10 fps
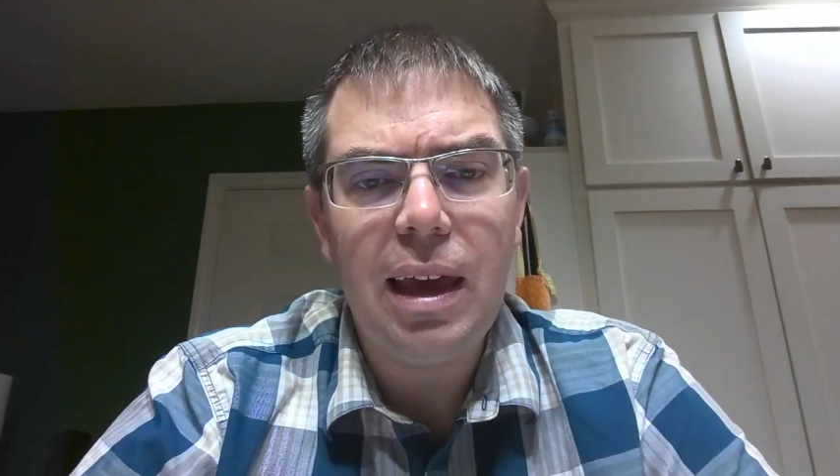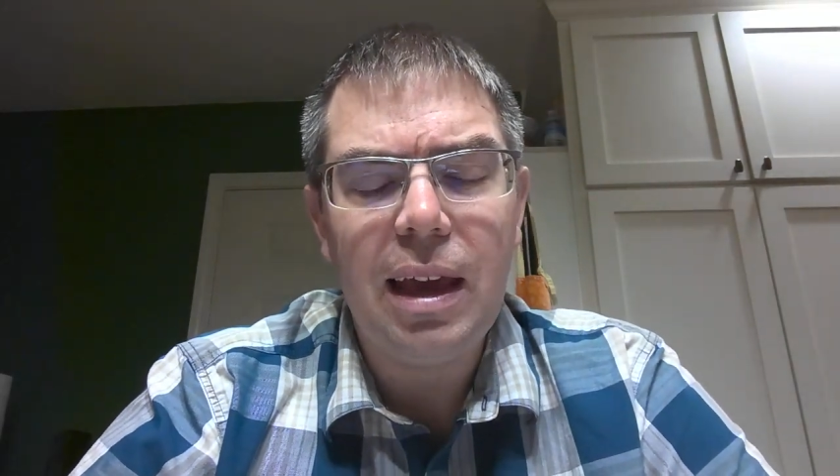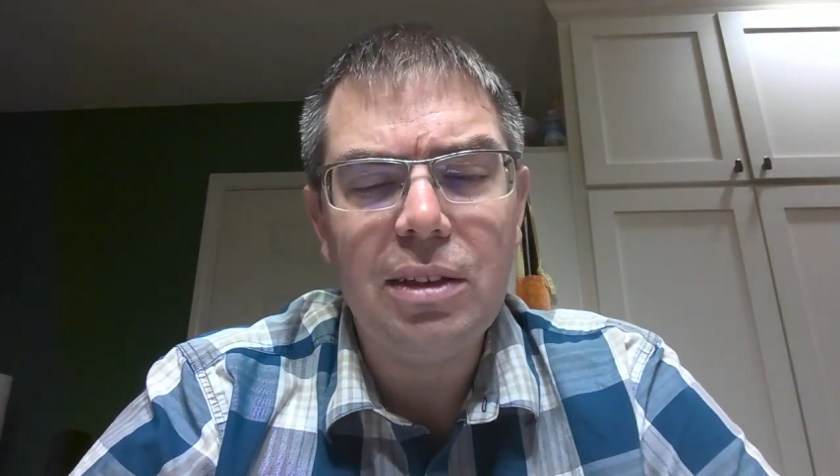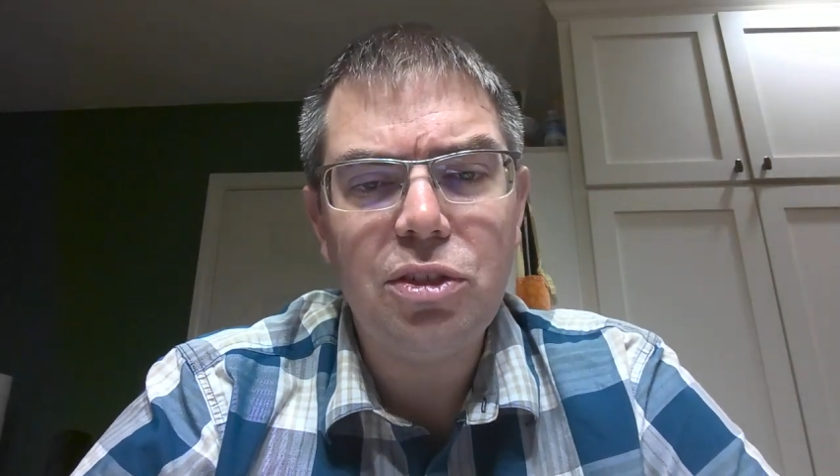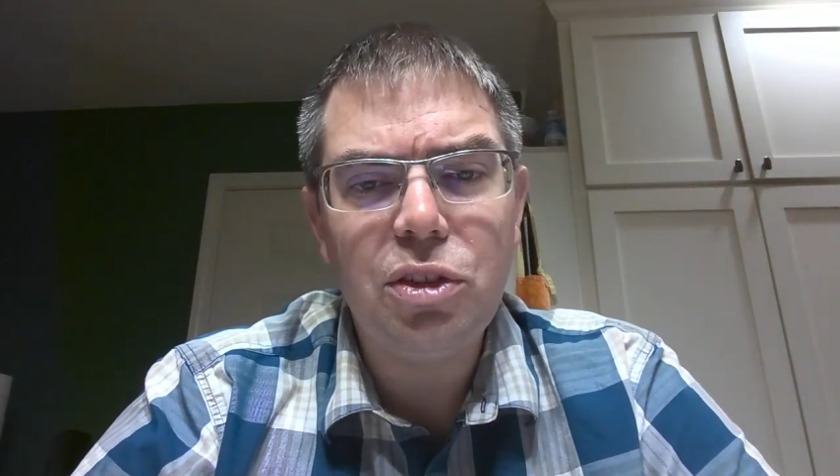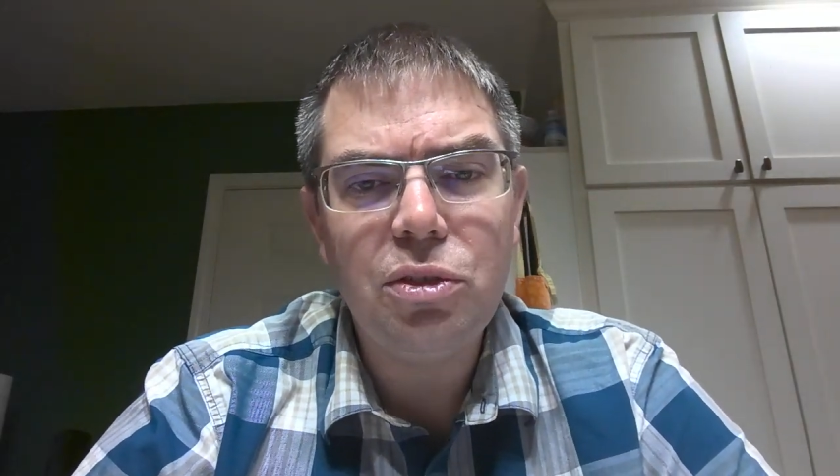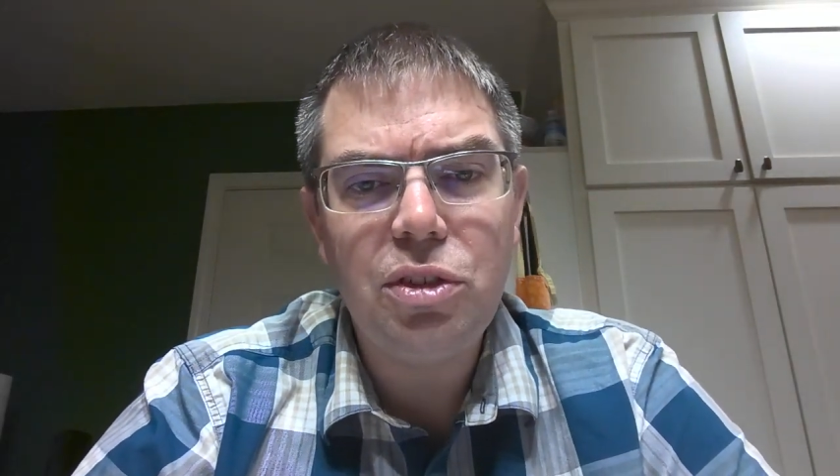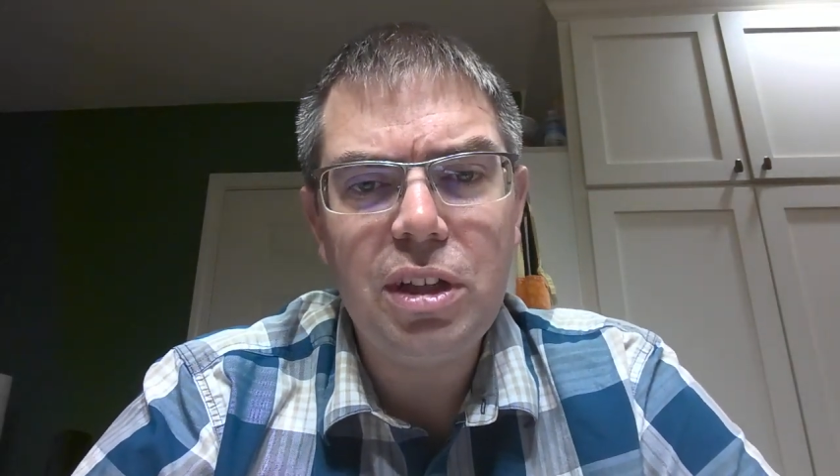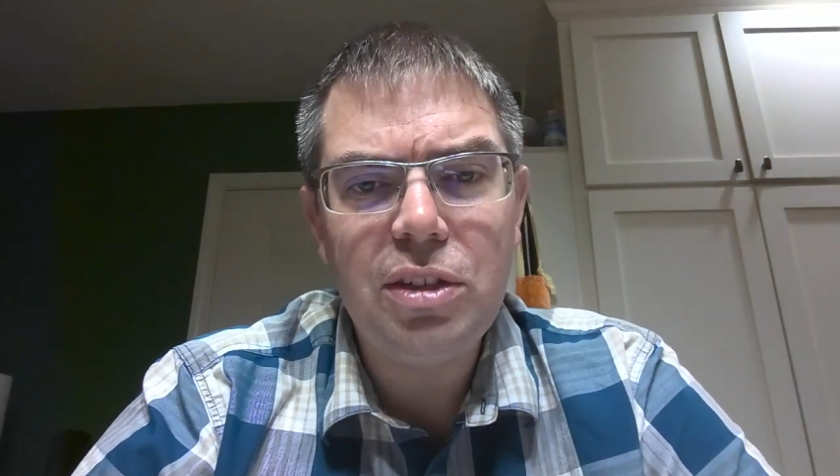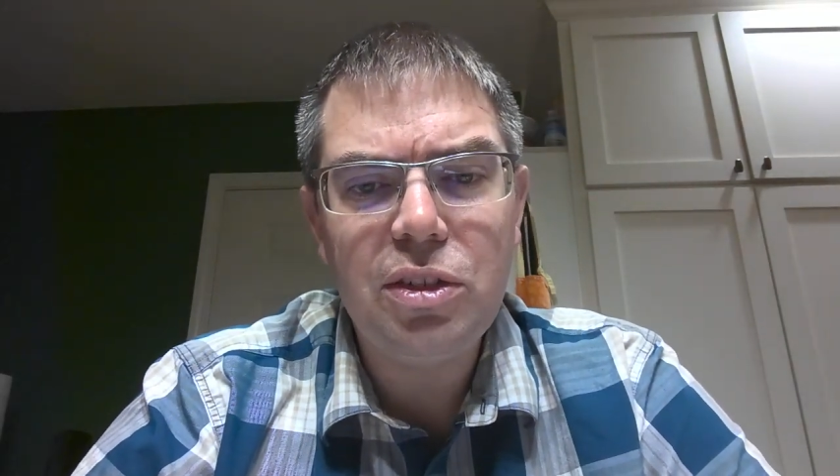And so
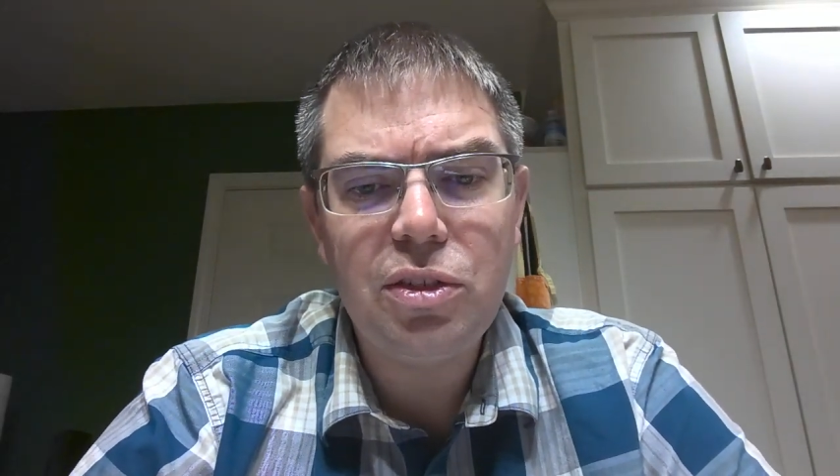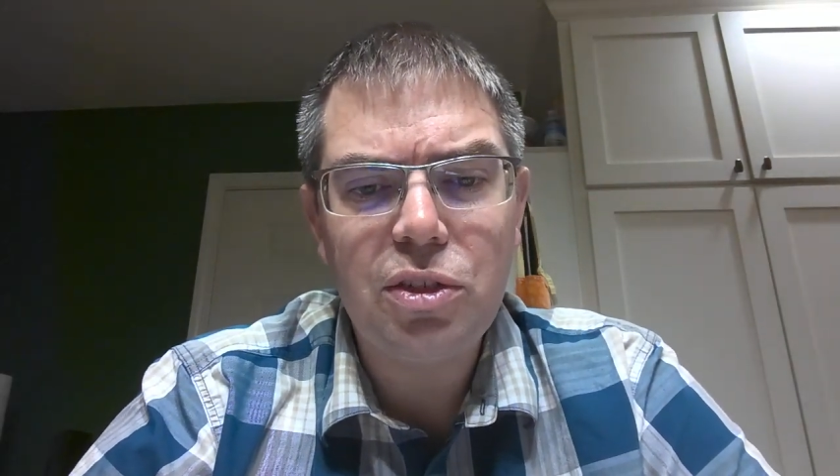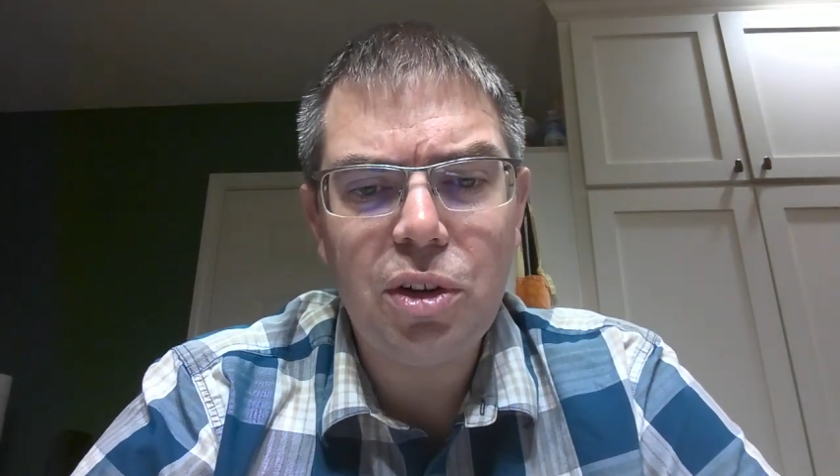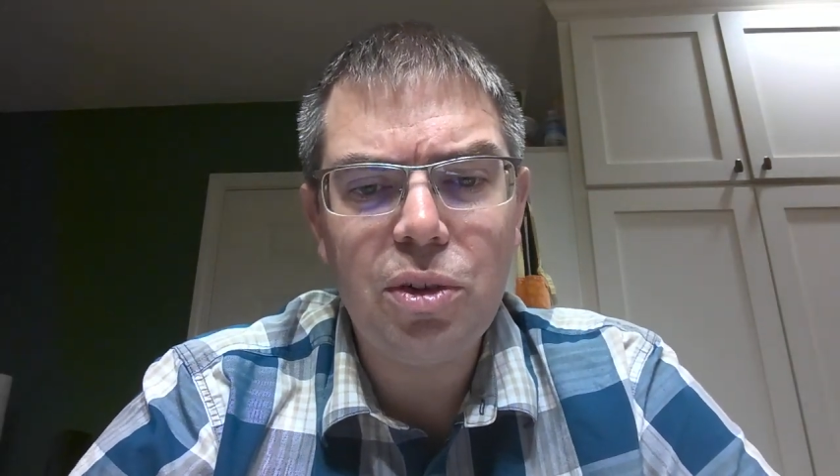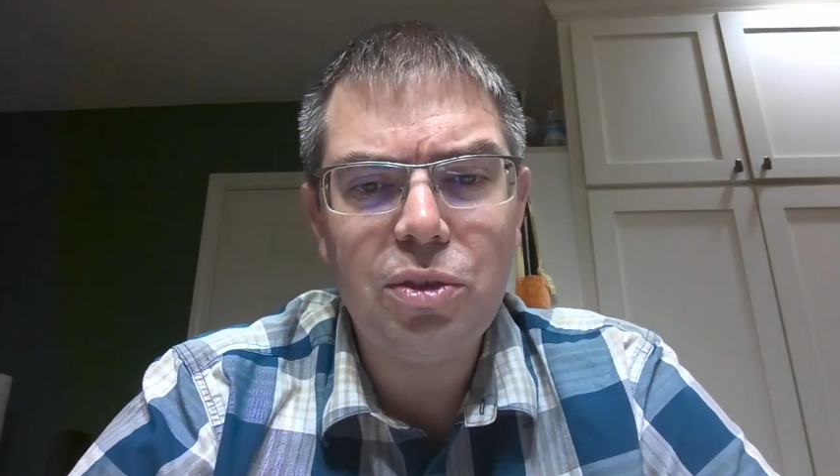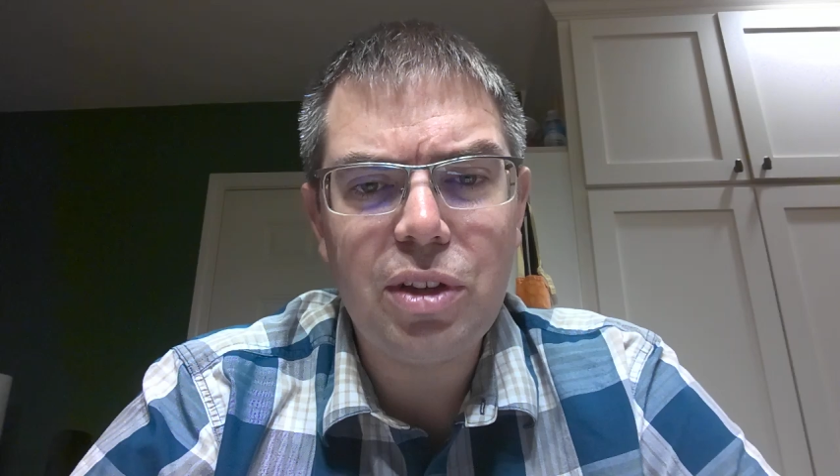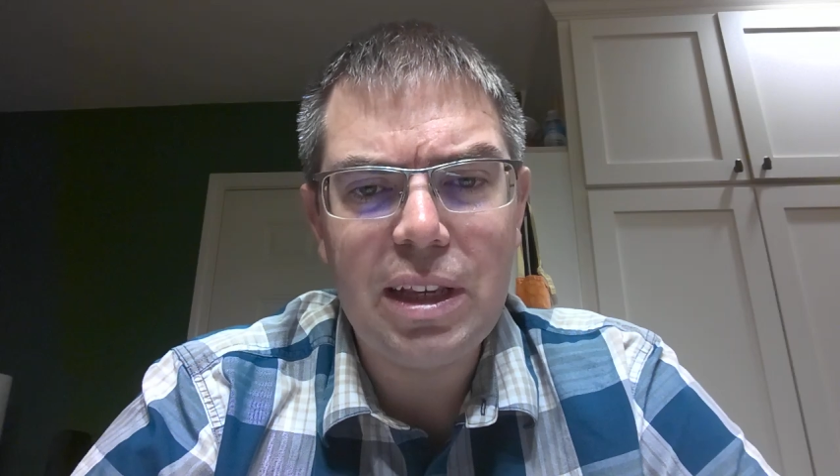Jesus turns